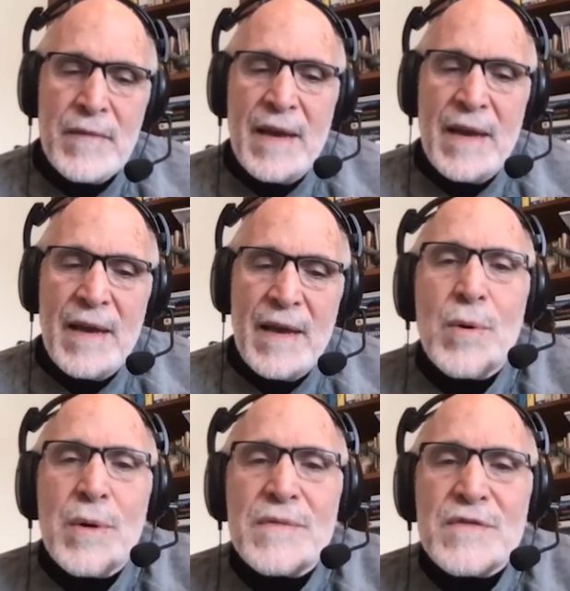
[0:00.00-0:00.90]
But
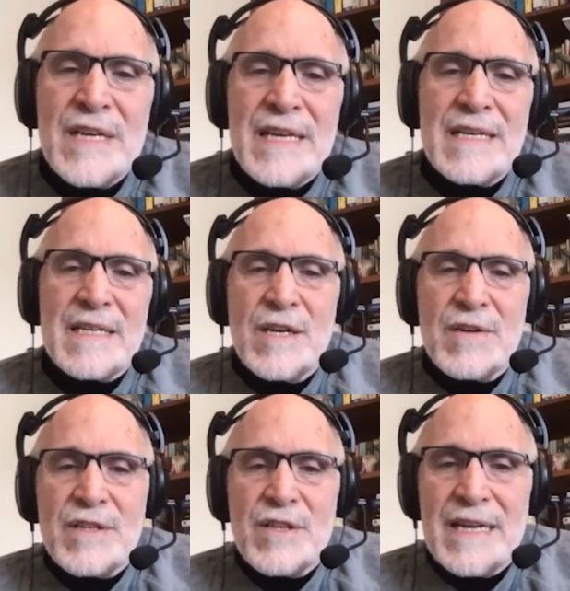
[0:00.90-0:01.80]
what we've seen,
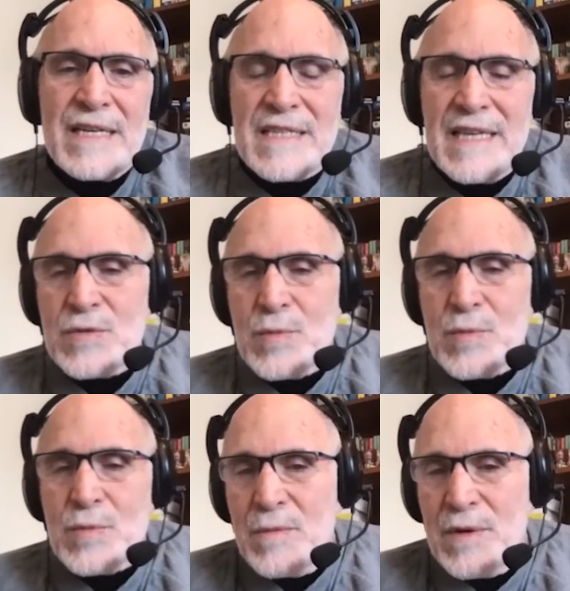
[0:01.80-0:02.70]
in the United States,
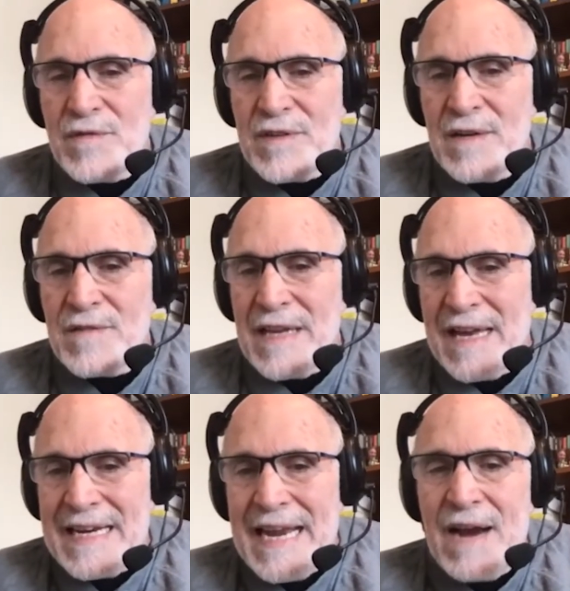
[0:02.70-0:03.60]
we've lived
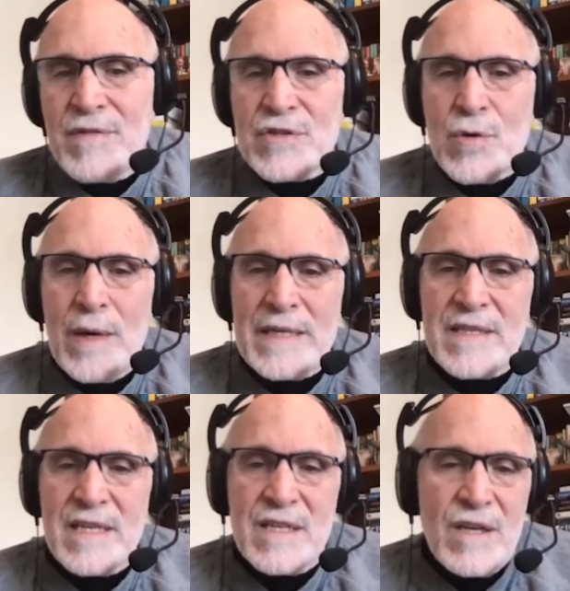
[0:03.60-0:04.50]
on an average quite
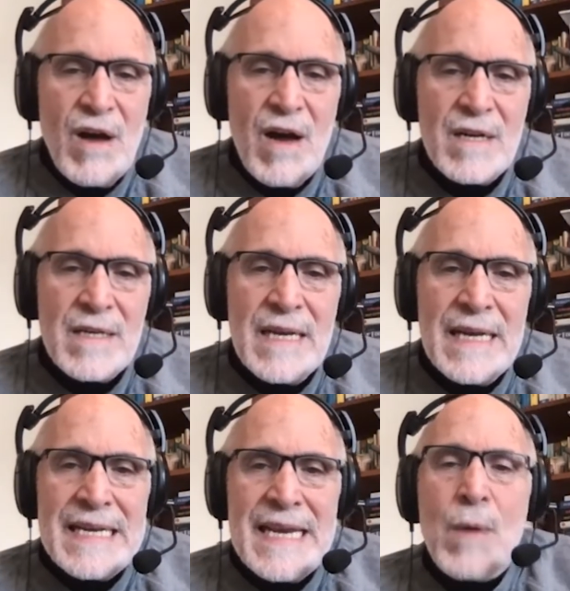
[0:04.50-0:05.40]
long.
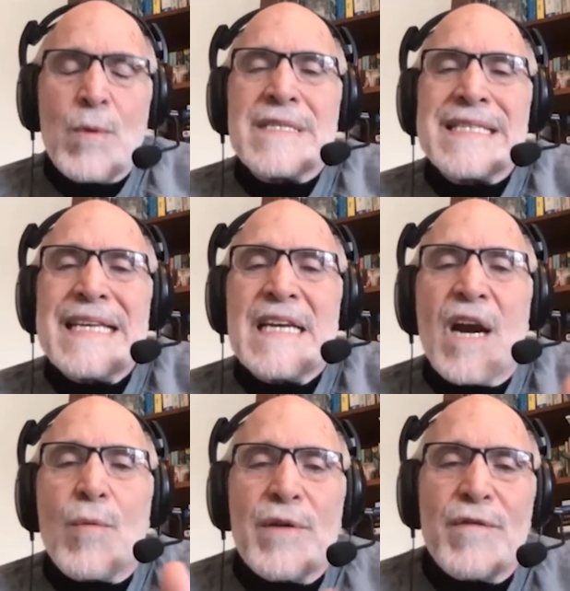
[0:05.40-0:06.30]
Now we're seeing
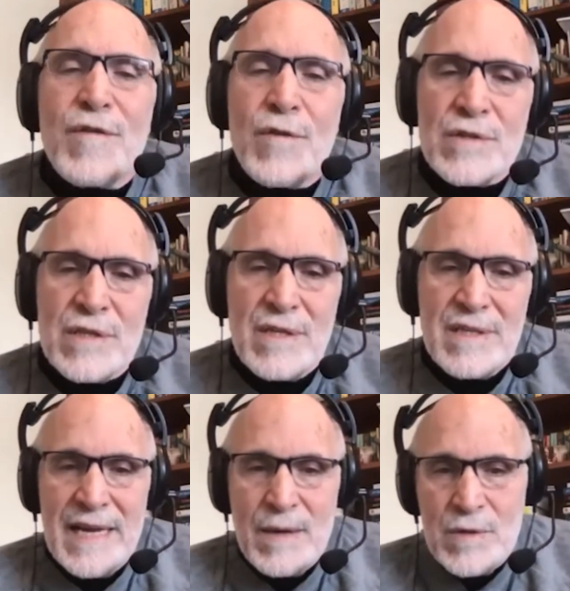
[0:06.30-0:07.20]
a reversal
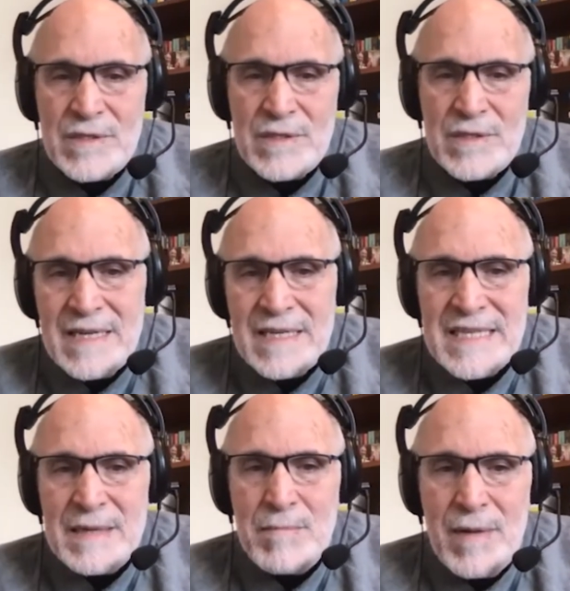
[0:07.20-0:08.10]
of that. We're starting to
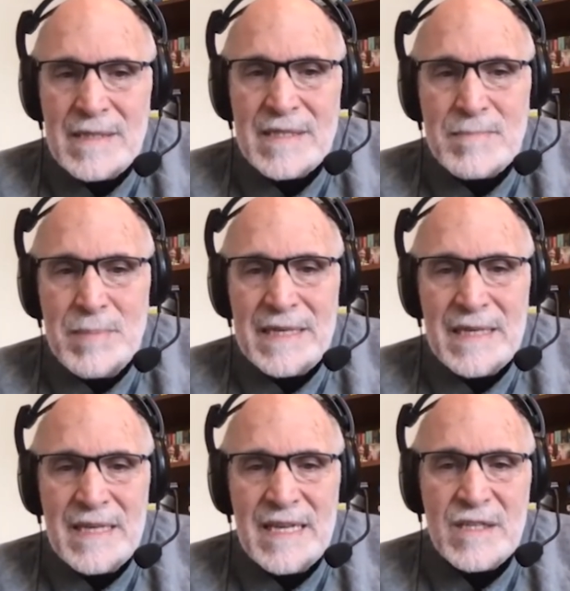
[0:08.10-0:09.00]
see months being
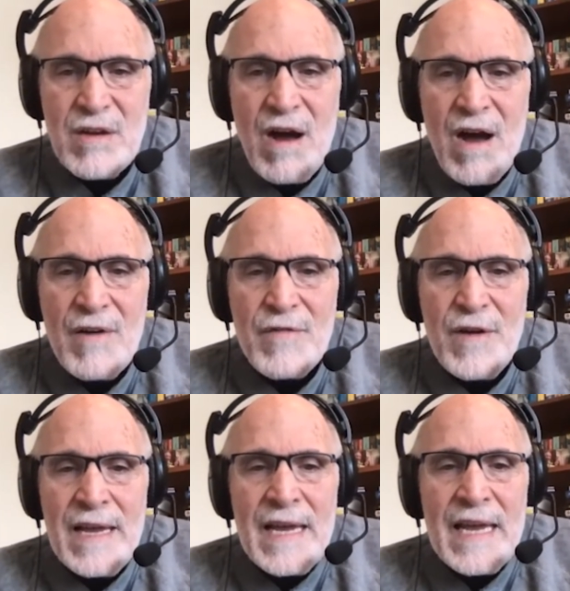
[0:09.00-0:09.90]
clicked off
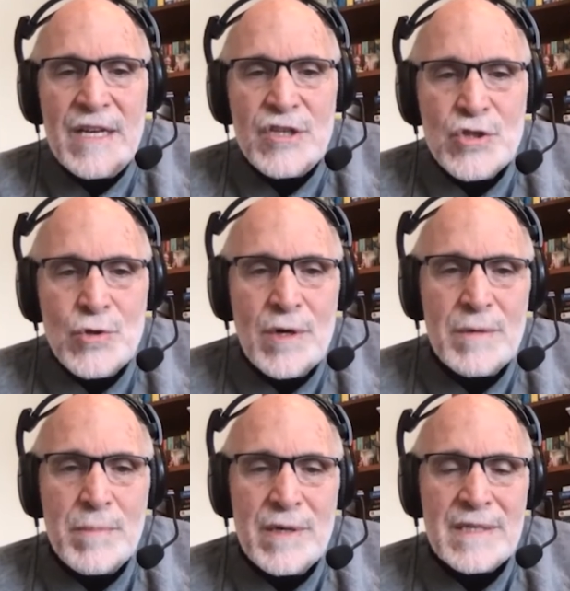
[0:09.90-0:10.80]
in
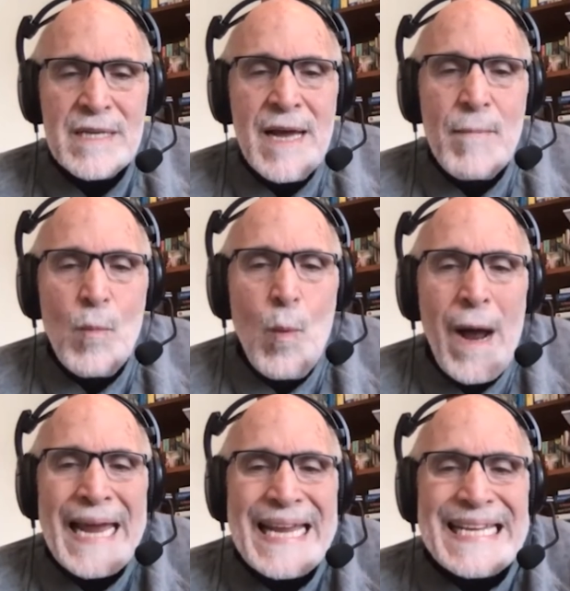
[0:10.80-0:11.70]
shortened period of time.
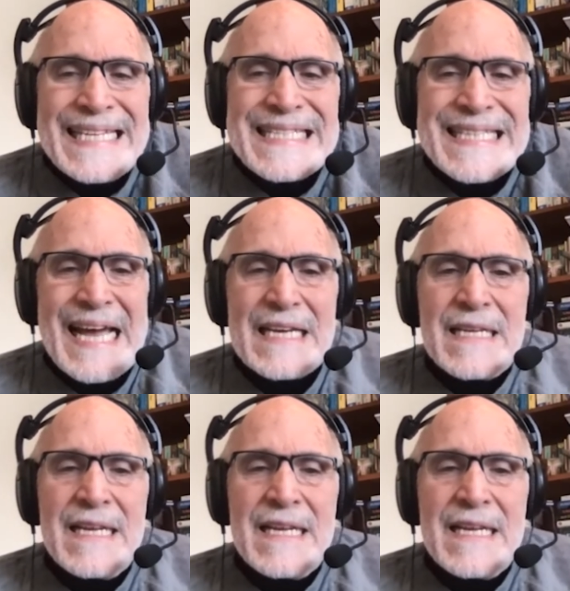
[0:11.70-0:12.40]
Why is that?